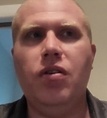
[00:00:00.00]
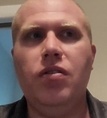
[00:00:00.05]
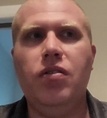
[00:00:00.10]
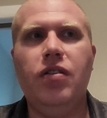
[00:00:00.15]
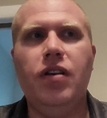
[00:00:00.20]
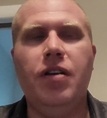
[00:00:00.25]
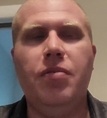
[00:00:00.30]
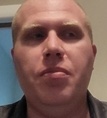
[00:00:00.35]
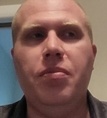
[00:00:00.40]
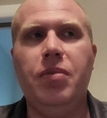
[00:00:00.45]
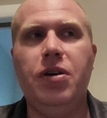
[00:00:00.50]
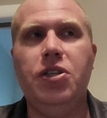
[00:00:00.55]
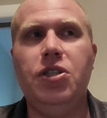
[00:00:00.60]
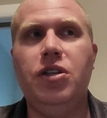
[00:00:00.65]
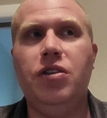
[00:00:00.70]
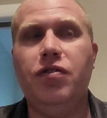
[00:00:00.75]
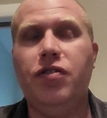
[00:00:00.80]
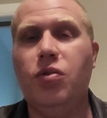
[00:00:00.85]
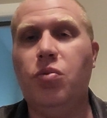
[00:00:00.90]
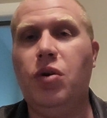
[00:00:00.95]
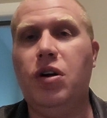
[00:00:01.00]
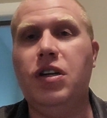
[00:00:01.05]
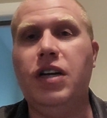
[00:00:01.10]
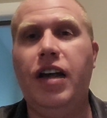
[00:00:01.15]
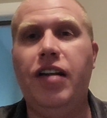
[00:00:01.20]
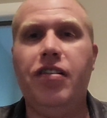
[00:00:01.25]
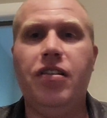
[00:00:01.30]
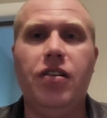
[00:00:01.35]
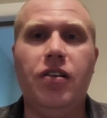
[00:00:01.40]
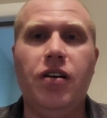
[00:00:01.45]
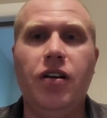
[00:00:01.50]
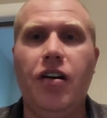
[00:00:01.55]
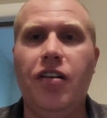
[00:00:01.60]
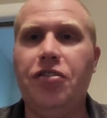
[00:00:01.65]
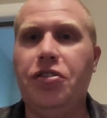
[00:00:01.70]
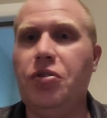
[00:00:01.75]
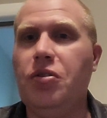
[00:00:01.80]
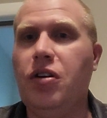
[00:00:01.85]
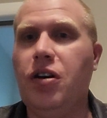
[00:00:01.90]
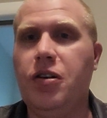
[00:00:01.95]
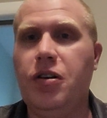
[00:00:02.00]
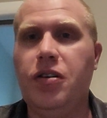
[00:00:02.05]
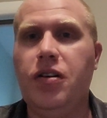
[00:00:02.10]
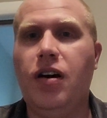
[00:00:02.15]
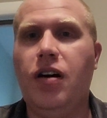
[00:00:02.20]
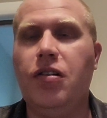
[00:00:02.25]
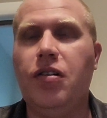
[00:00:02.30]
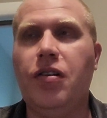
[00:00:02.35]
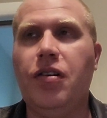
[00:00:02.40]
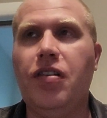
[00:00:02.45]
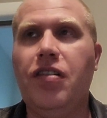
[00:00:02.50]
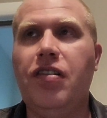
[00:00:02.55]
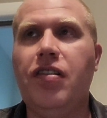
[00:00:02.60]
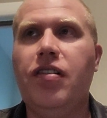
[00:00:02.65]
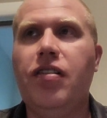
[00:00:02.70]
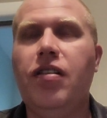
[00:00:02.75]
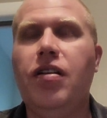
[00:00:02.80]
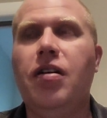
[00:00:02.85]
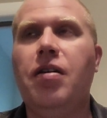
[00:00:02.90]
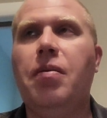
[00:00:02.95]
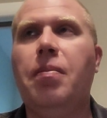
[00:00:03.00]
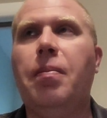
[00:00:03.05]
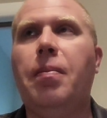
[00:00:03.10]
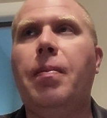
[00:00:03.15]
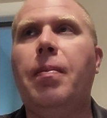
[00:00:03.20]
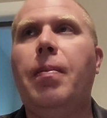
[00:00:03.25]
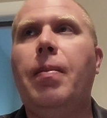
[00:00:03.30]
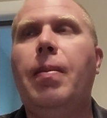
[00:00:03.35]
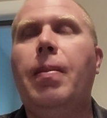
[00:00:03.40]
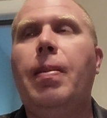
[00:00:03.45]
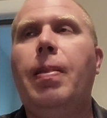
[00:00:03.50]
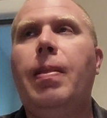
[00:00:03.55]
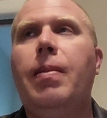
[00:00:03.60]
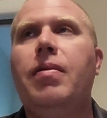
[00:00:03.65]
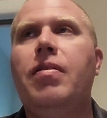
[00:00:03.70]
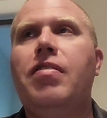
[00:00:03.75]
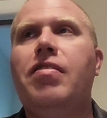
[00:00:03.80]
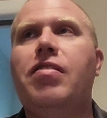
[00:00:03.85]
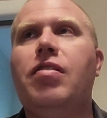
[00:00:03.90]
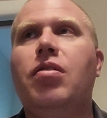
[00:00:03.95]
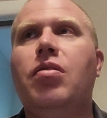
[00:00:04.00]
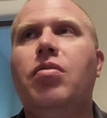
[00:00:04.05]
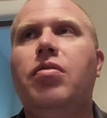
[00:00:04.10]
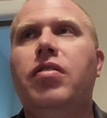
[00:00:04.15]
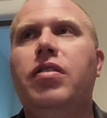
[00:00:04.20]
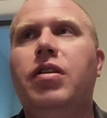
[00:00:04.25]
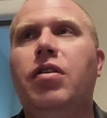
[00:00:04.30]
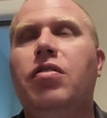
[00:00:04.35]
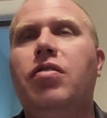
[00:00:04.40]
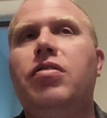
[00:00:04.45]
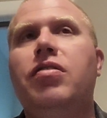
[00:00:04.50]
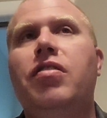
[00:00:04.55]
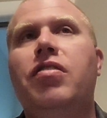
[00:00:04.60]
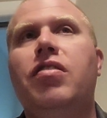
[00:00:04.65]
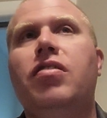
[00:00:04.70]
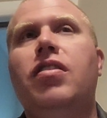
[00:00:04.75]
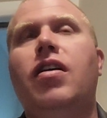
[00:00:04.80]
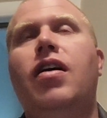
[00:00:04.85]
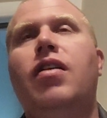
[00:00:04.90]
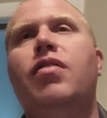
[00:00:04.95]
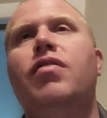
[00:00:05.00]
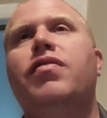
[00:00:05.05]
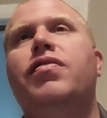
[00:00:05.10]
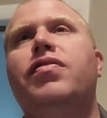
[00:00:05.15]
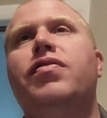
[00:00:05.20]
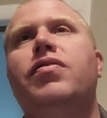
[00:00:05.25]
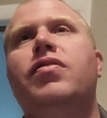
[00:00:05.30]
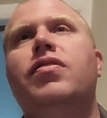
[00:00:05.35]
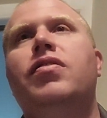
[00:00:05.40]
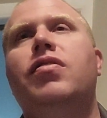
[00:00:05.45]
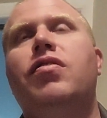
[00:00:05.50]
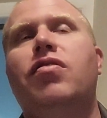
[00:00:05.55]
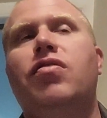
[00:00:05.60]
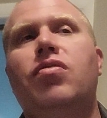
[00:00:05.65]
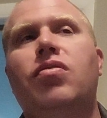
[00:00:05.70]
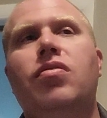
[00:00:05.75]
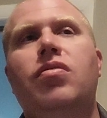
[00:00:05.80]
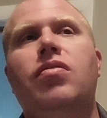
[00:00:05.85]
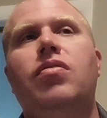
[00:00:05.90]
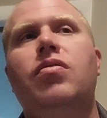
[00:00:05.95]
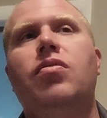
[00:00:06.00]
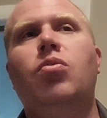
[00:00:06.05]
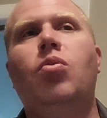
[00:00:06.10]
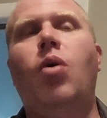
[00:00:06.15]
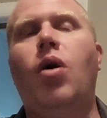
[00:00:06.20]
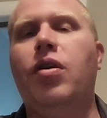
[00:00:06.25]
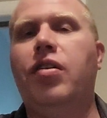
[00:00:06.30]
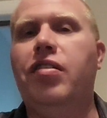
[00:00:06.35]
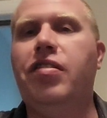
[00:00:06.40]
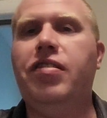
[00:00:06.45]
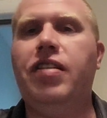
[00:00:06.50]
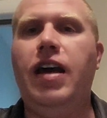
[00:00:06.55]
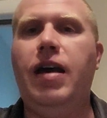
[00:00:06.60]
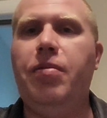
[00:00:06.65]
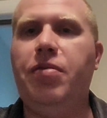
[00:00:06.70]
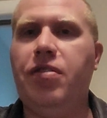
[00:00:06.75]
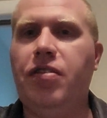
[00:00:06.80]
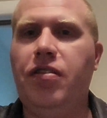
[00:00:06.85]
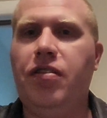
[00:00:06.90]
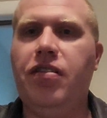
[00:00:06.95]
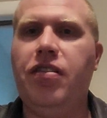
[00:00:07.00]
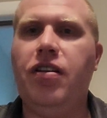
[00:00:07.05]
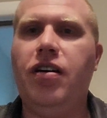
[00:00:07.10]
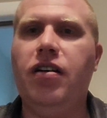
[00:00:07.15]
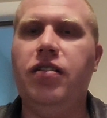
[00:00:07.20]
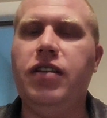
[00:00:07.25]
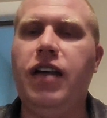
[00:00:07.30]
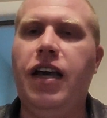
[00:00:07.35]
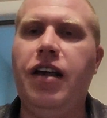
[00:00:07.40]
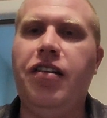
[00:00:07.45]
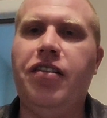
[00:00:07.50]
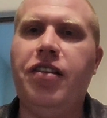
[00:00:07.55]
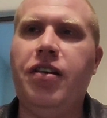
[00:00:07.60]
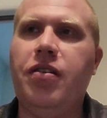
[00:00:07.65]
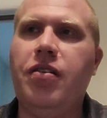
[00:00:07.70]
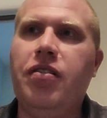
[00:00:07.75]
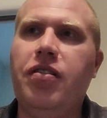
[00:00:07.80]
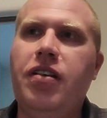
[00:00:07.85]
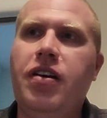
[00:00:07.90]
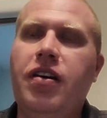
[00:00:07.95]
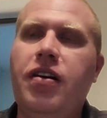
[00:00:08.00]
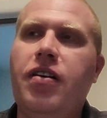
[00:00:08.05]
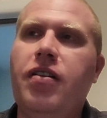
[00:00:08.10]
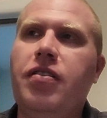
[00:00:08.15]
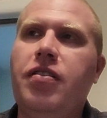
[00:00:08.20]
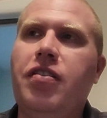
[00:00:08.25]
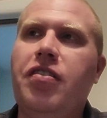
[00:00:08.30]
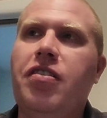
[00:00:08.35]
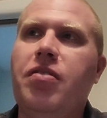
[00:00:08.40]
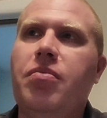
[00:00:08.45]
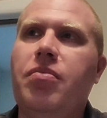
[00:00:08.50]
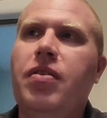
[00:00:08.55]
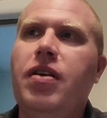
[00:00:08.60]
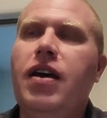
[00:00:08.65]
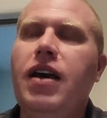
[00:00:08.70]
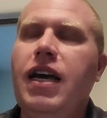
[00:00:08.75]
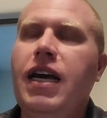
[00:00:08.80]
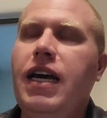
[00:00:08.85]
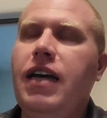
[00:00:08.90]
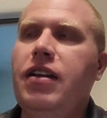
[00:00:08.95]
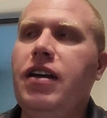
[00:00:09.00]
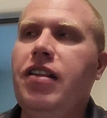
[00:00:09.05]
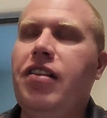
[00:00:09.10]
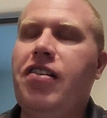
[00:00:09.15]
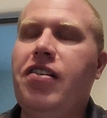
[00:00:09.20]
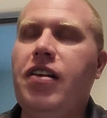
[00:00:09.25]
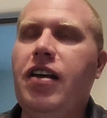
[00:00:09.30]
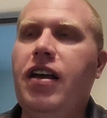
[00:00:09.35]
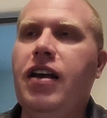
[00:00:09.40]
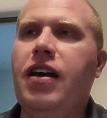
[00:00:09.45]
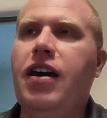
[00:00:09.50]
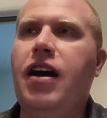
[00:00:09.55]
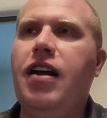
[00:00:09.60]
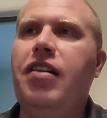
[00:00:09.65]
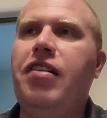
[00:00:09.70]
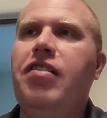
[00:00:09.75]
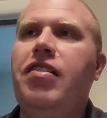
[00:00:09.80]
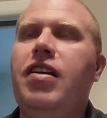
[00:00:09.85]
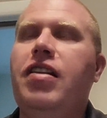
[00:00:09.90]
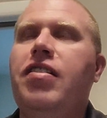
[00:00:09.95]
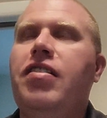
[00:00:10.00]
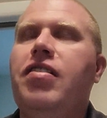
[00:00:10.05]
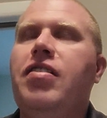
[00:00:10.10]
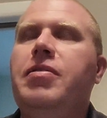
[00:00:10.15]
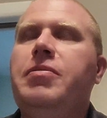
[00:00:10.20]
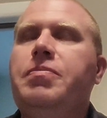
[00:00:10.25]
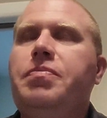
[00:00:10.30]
admission for one day is going to cost you $100. So there's there's waterscapes, there's lakes that are there. There's some. It kind of sits